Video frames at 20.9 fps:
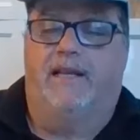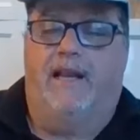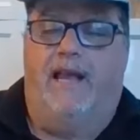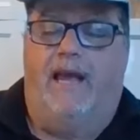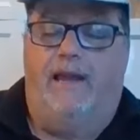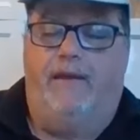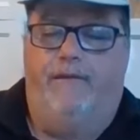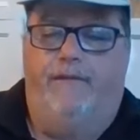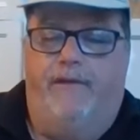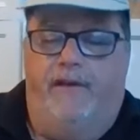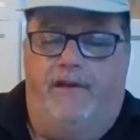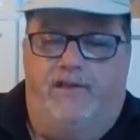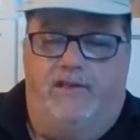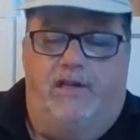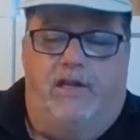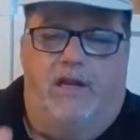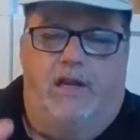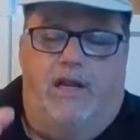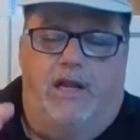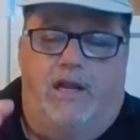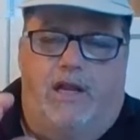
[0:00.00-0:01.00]
lake fish.
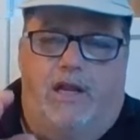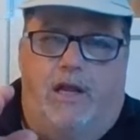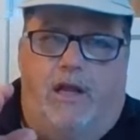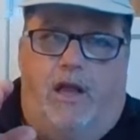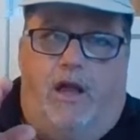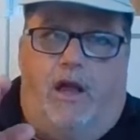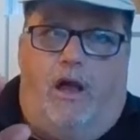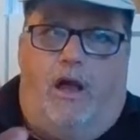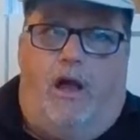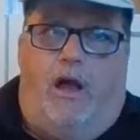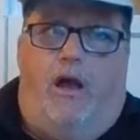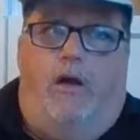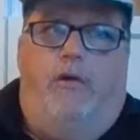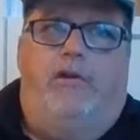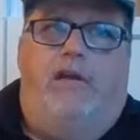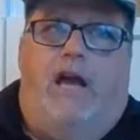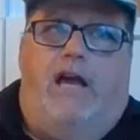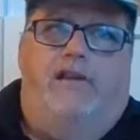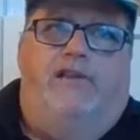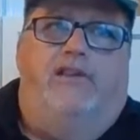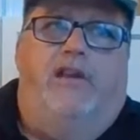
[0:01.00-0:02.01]

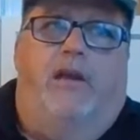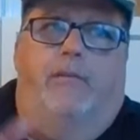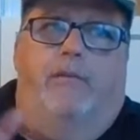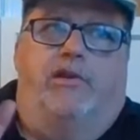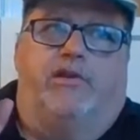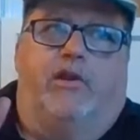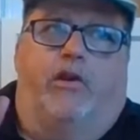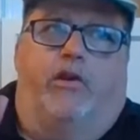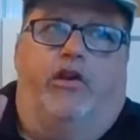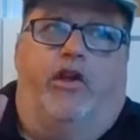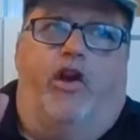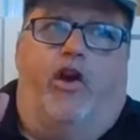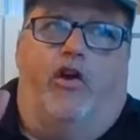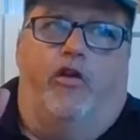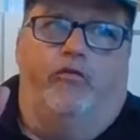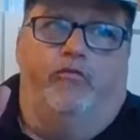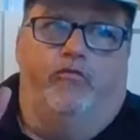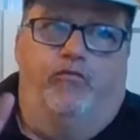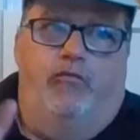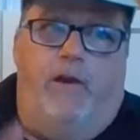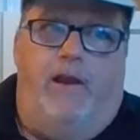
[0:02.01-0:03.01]
Okay, Seamus, I
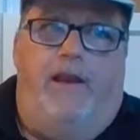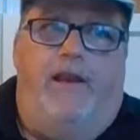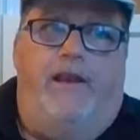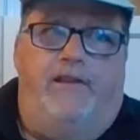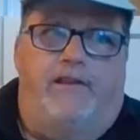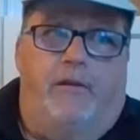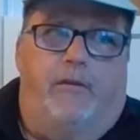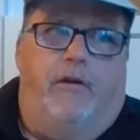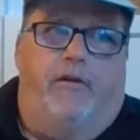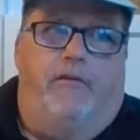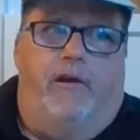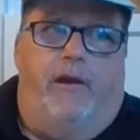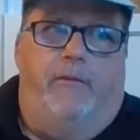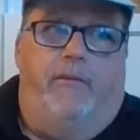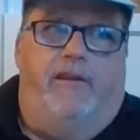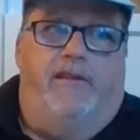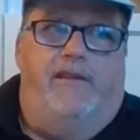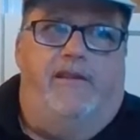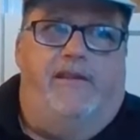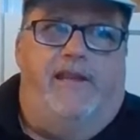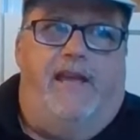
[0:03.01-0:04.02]
really do agree
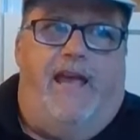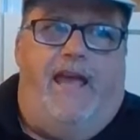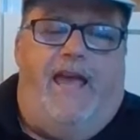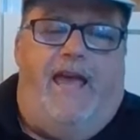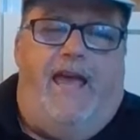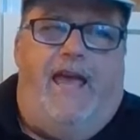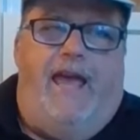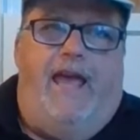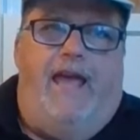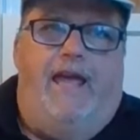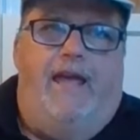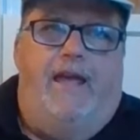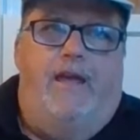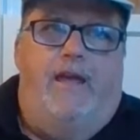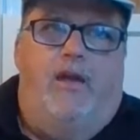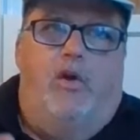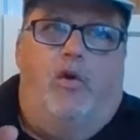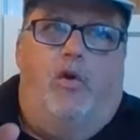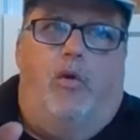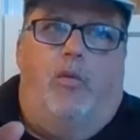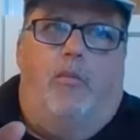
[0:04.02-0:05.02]
with you there.
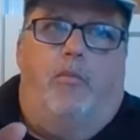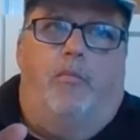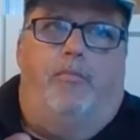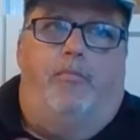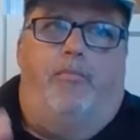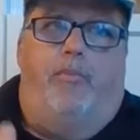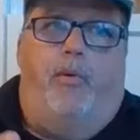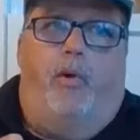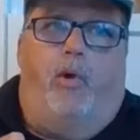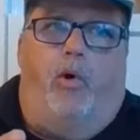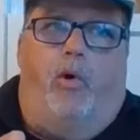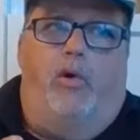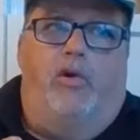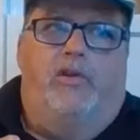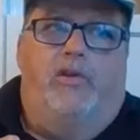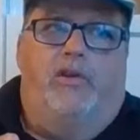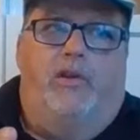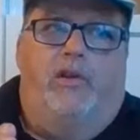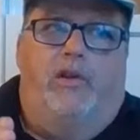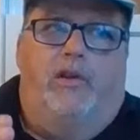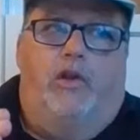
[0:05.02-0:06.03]

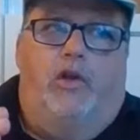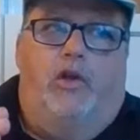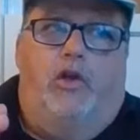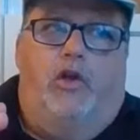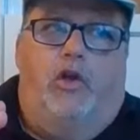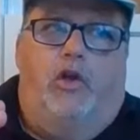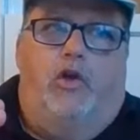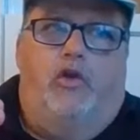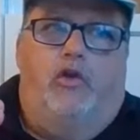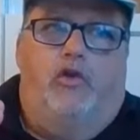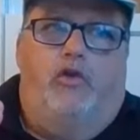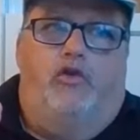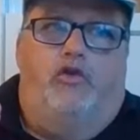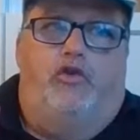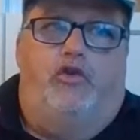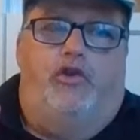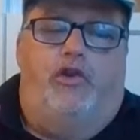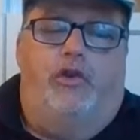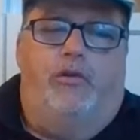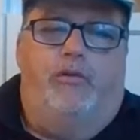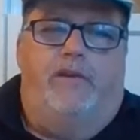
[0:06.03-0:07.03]
but
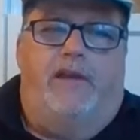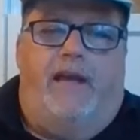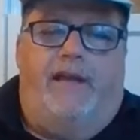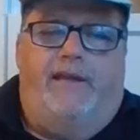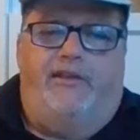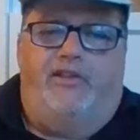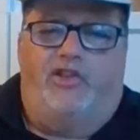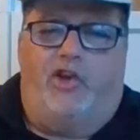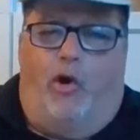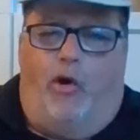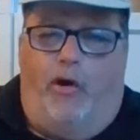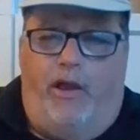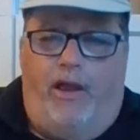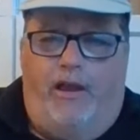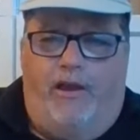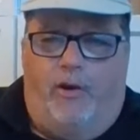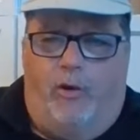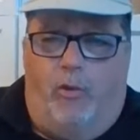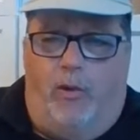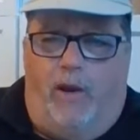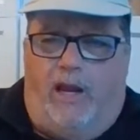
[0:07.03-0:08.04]
do they tire
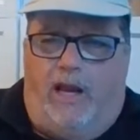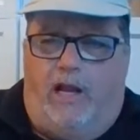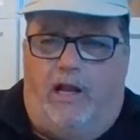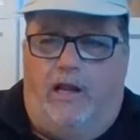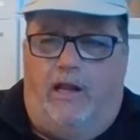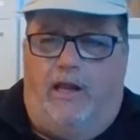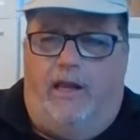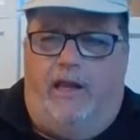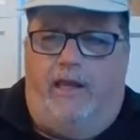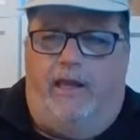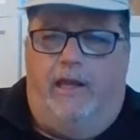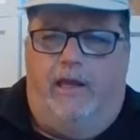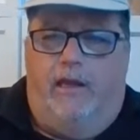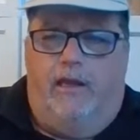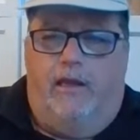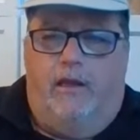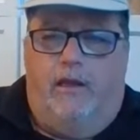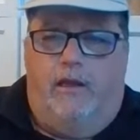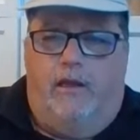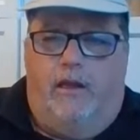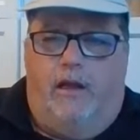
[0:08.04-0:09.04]
quickly?
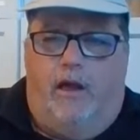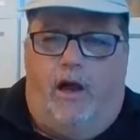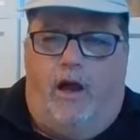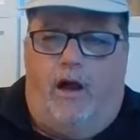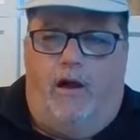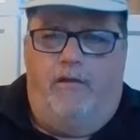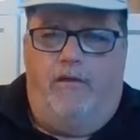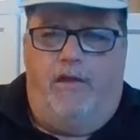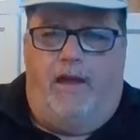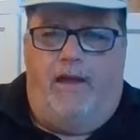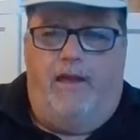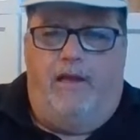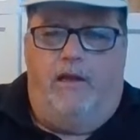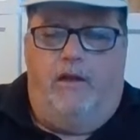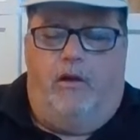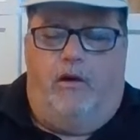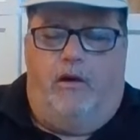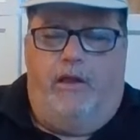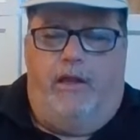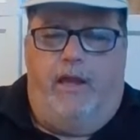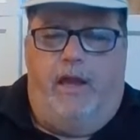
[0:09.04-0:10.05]
Are they
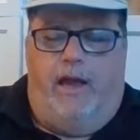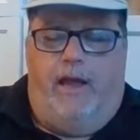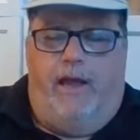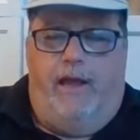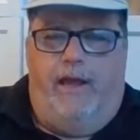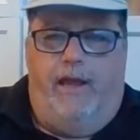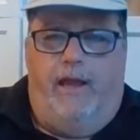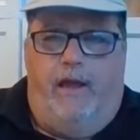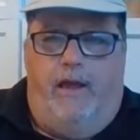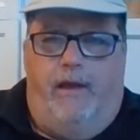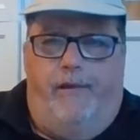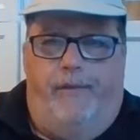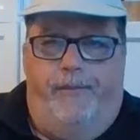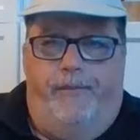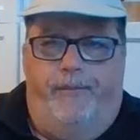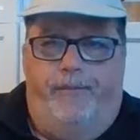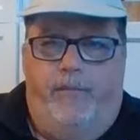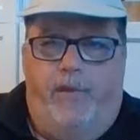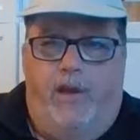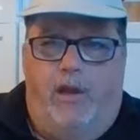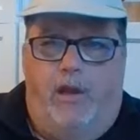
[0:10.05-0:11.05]
like a
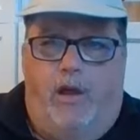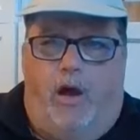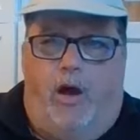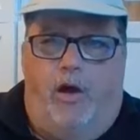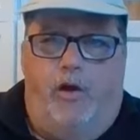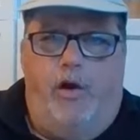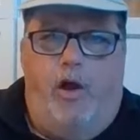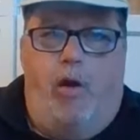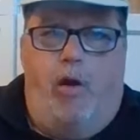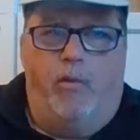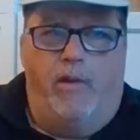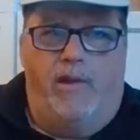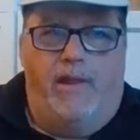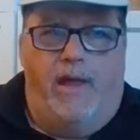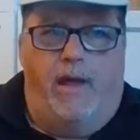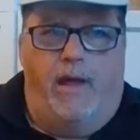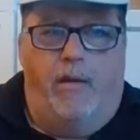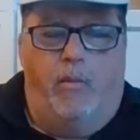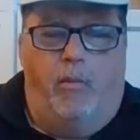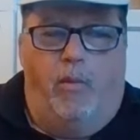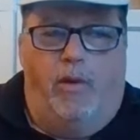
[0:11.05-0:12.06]
I know when
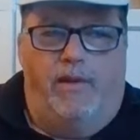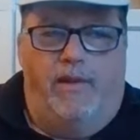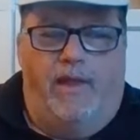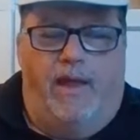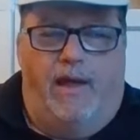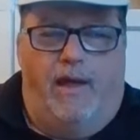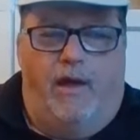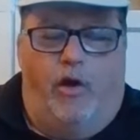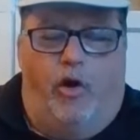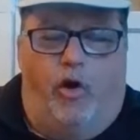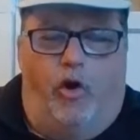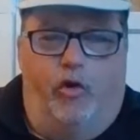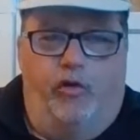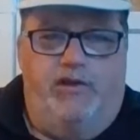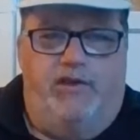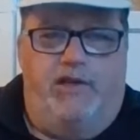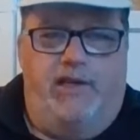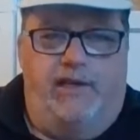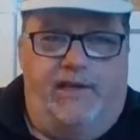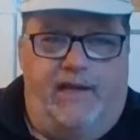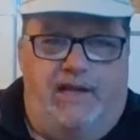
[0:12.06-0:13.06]
they're
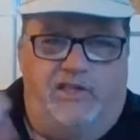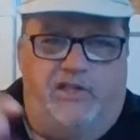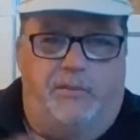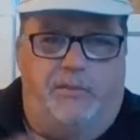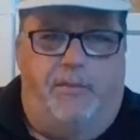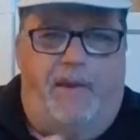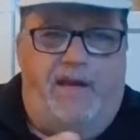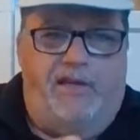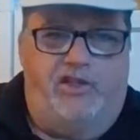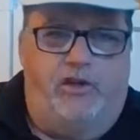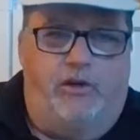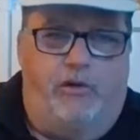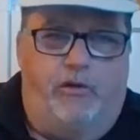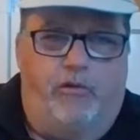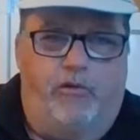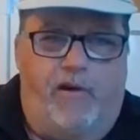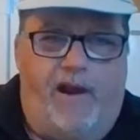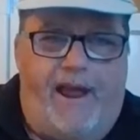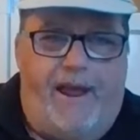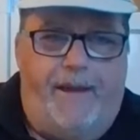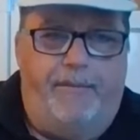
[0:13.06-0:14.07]
hunting, they smash and
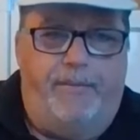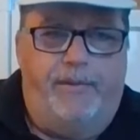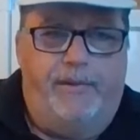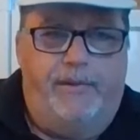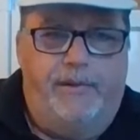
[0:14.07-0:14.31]
grab,